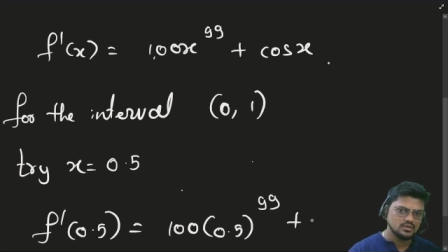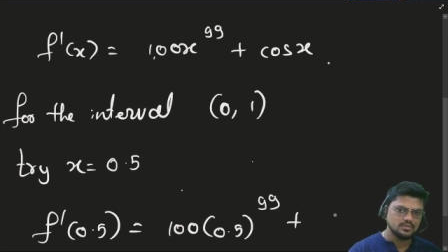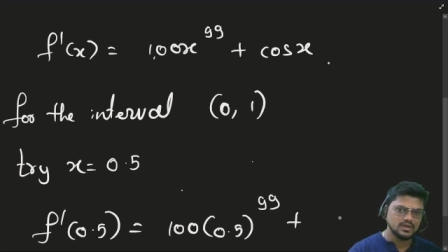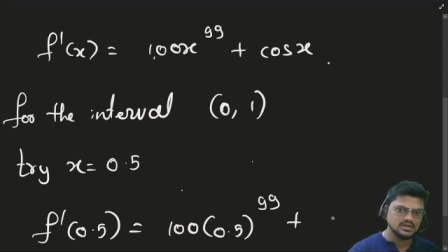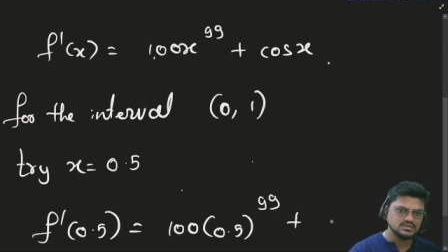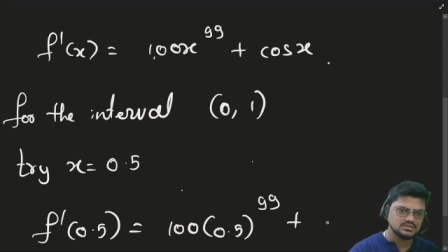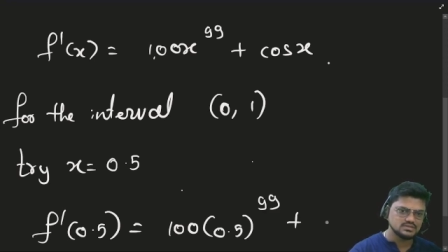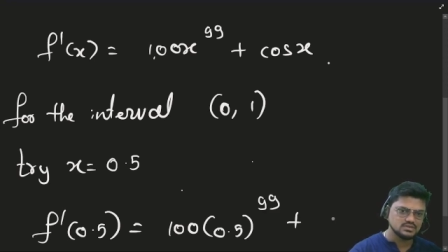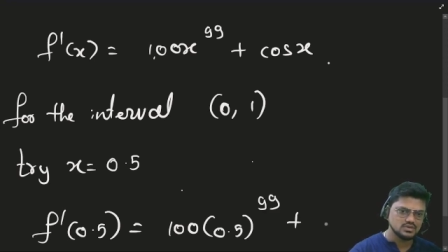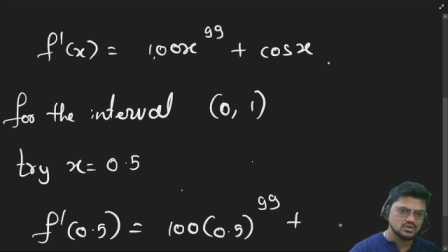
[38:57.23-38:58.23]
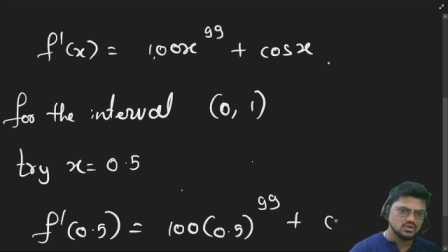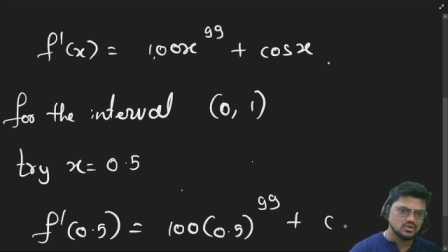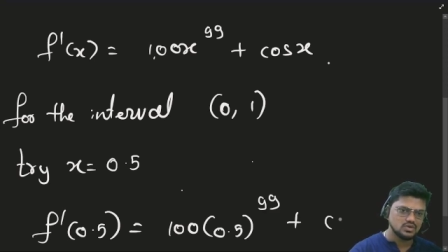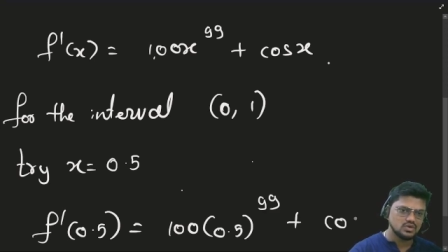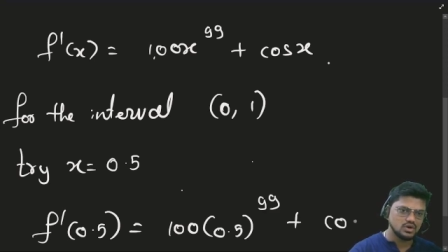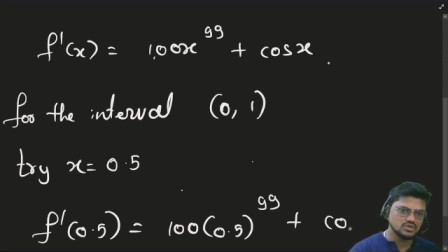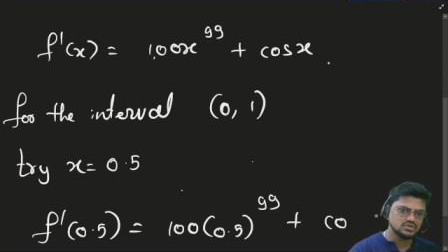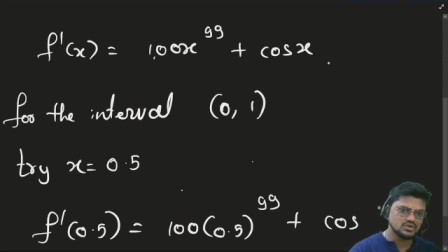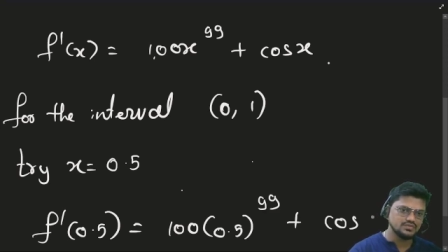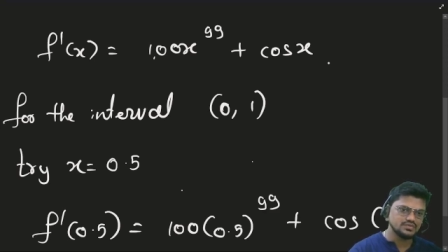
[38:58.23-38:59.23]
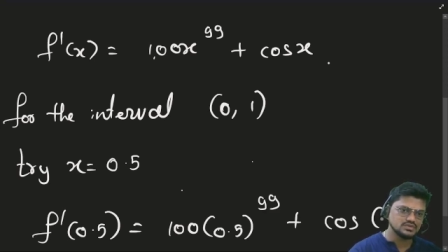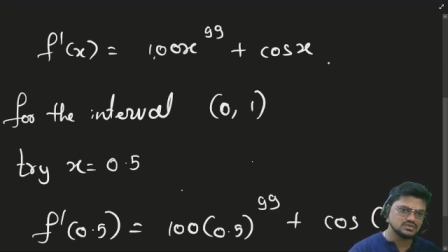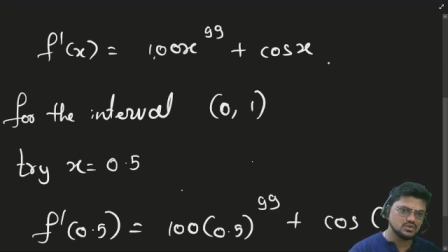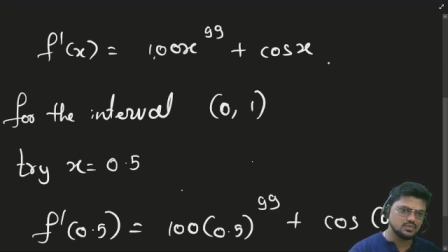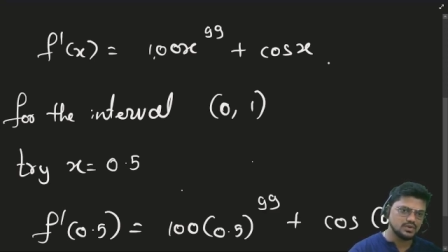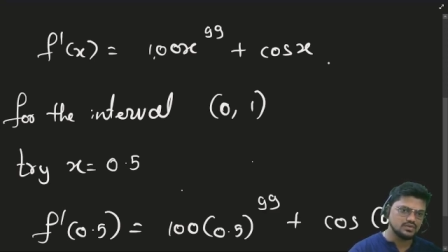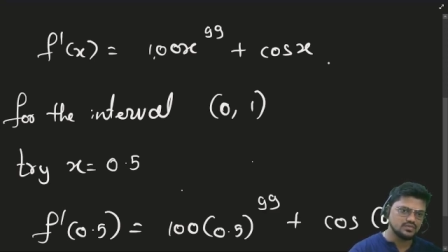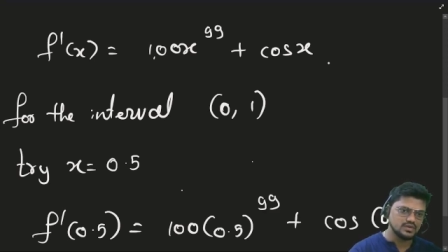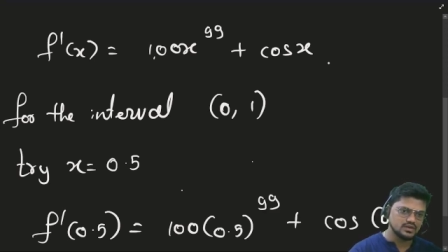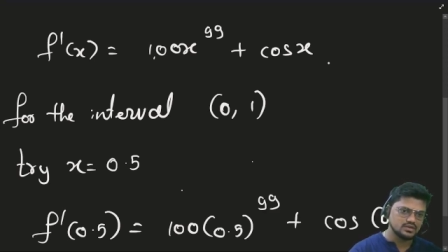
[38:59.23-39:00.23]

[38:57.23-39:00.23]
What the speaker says: plus cos of 0.5.